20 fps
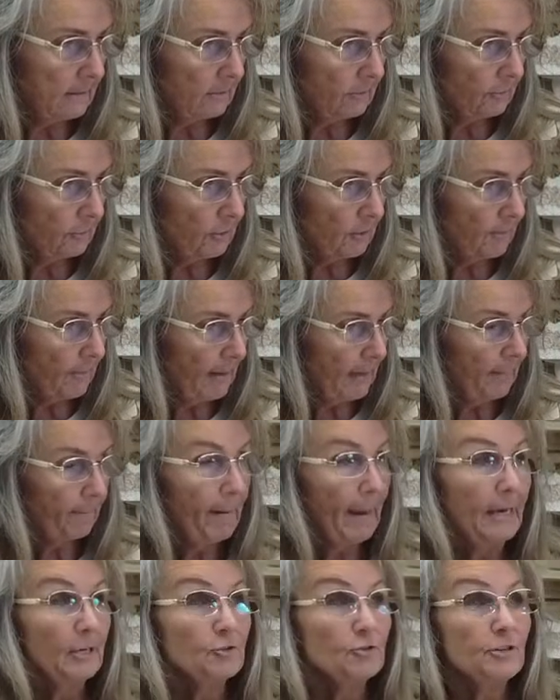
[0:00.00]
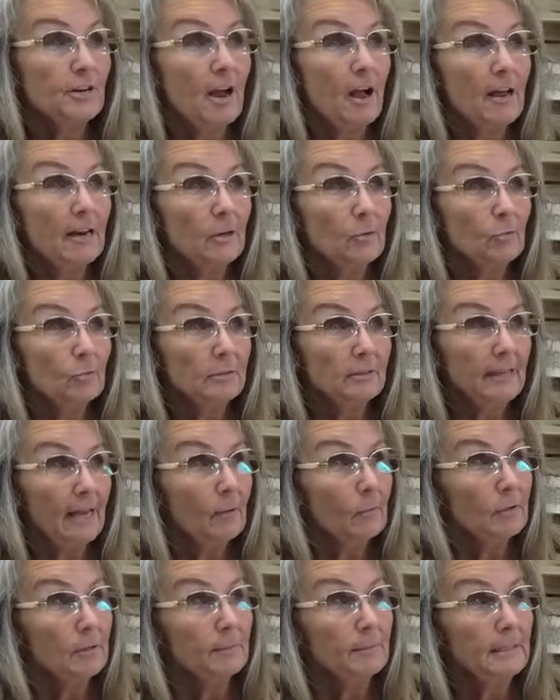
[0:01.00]
You can make a patriotic one.
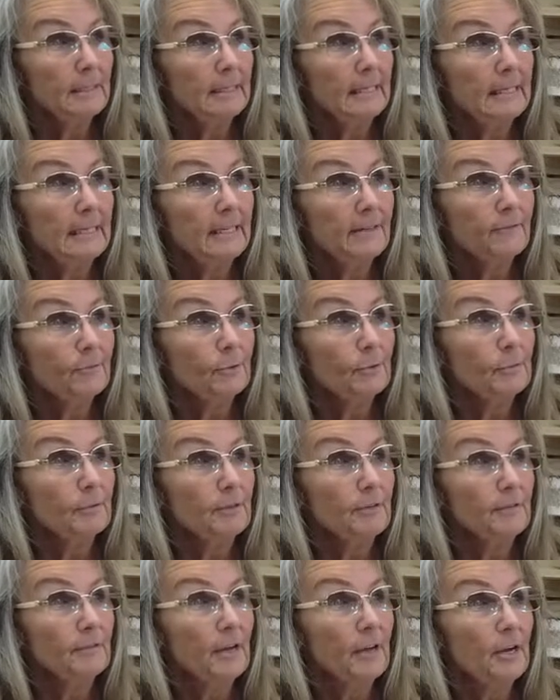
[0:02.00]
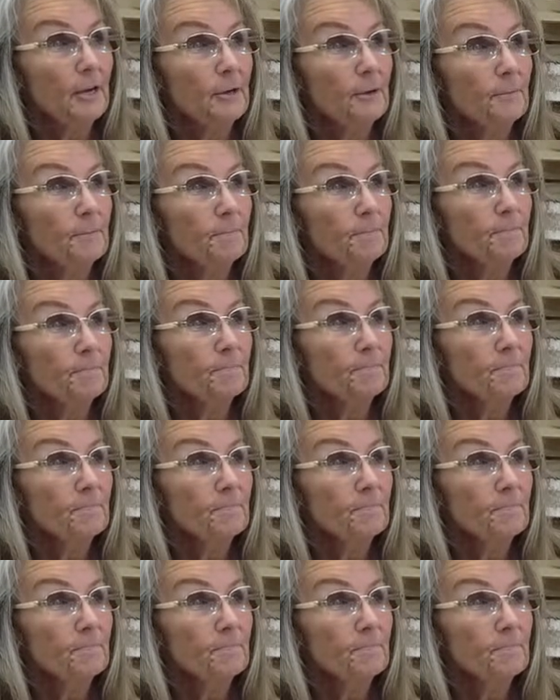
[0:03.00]
That would have been neat if we would have, oh,